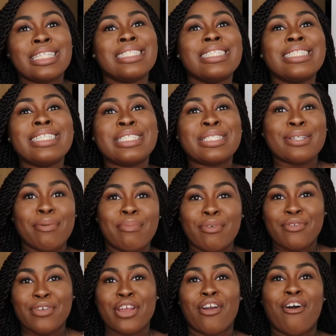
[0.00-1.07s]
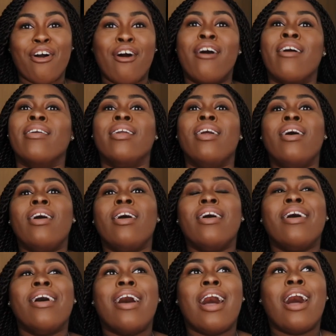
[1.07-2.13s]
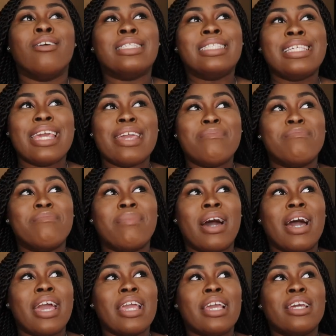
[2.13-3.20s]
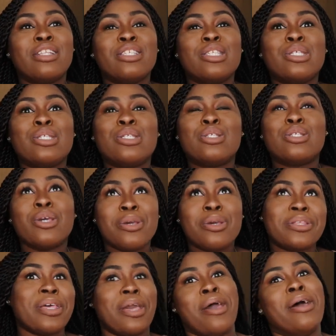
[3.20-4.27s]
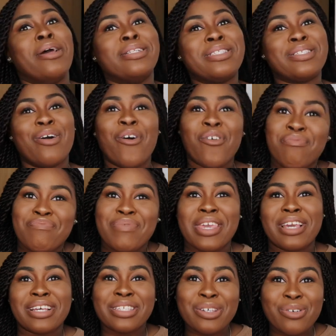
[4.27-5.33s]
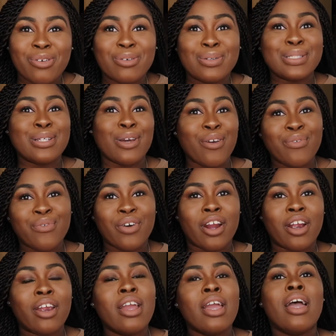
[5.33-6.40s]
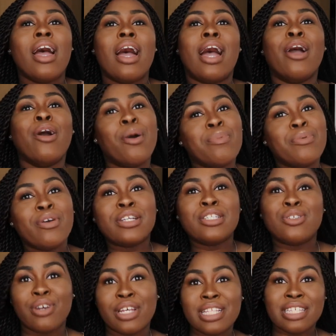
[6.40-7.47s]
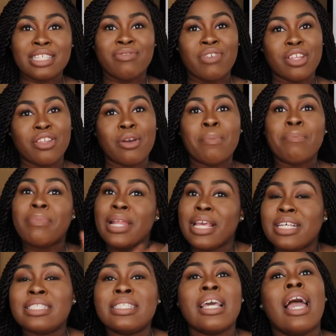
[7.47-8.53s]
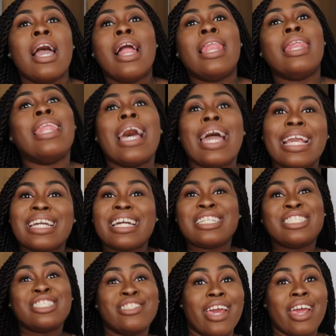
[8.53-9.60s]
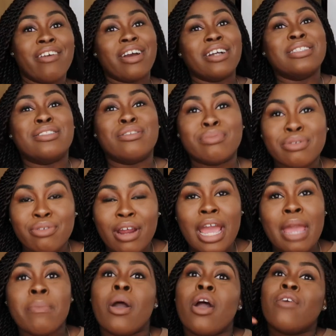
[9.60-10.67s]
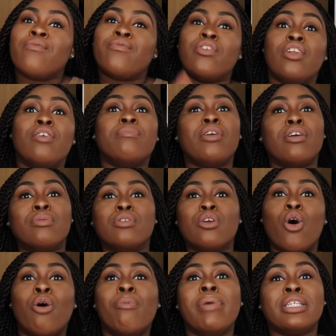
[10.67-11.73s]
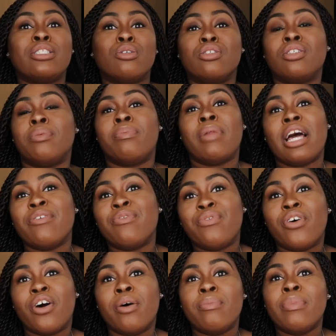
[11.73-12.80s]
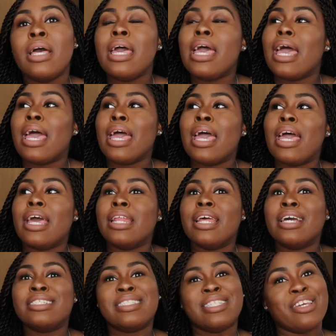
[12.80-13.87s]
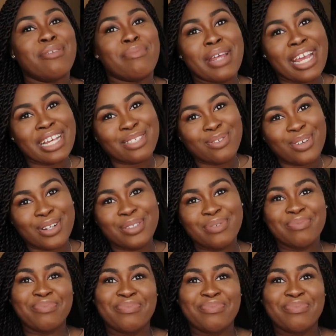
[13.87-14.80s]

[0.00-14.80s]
this is a summary on, I would say, my 2/3 of PA school so far. I hope you enjoyed this video. Please like, share and subscribe. Follow me on all my social platforms, and see you in my next one.